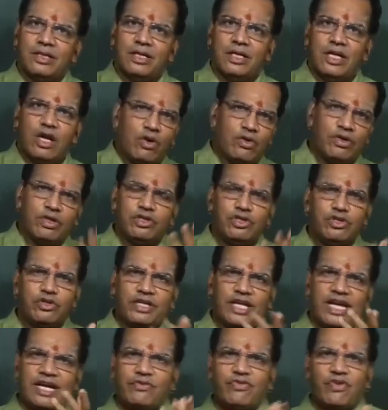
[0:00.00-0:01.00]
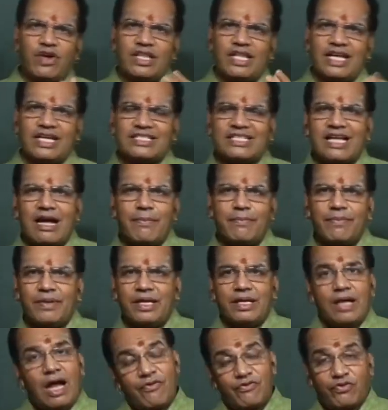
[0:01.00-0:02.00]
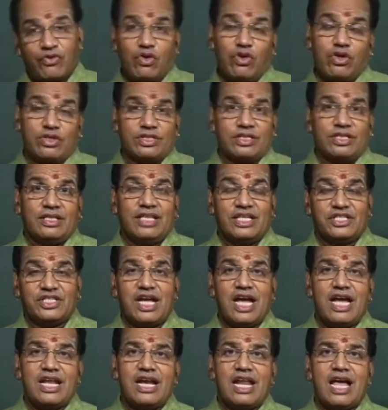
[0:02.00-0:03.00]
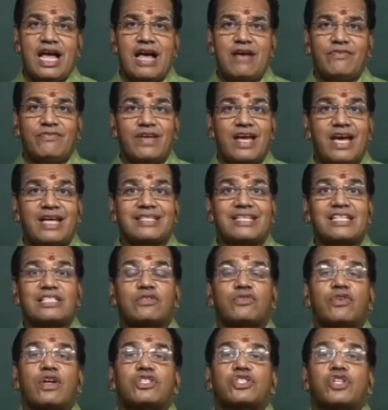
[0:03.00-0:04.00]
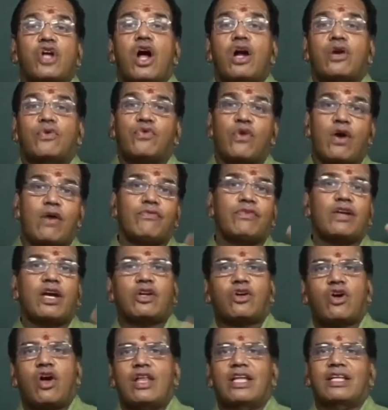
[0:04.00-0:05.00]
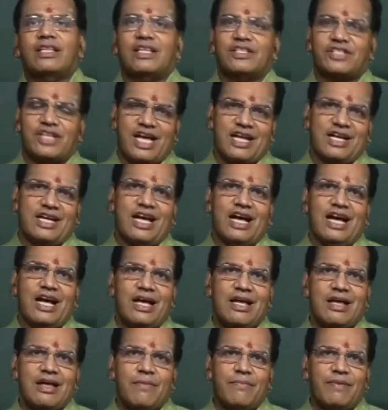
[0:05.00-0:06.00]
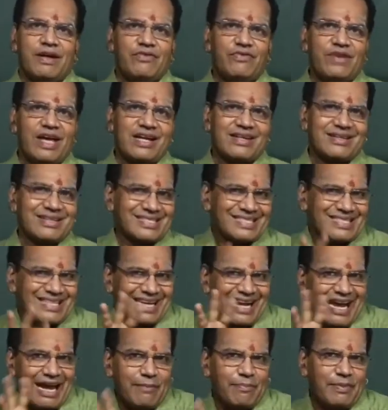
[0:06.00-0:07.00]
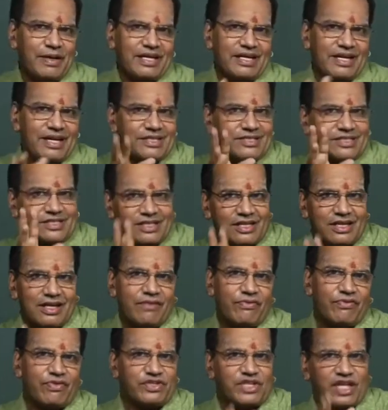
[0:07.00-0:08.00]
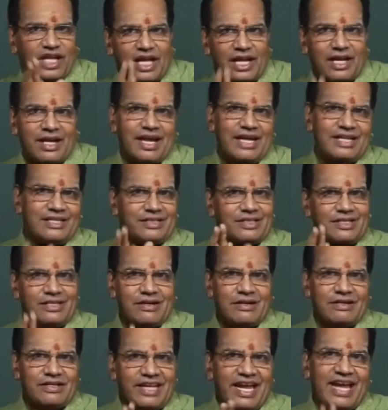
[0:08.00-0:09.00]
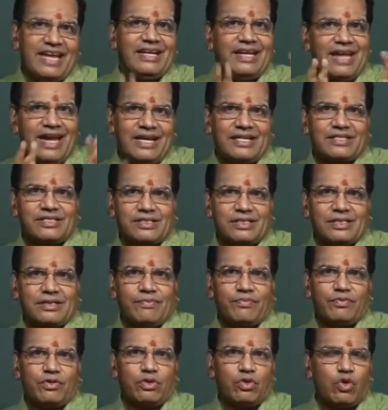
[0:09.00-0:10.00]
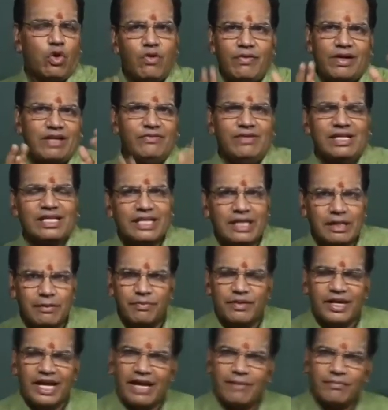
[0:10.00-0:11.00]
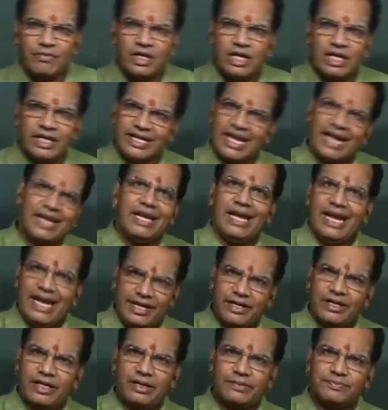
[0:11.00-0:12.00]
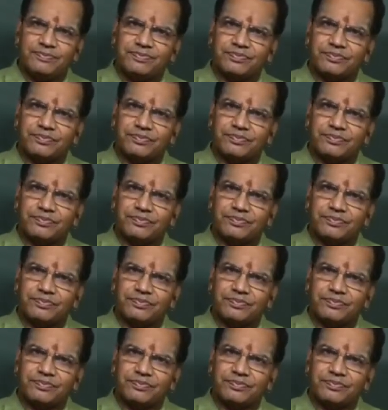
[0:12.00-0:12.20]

Now you take for the example, of course, dashananaha, we are just for short form we are calling dashananaha, but we are describing his physical, right? 10 heads. No one will keep name 10 head.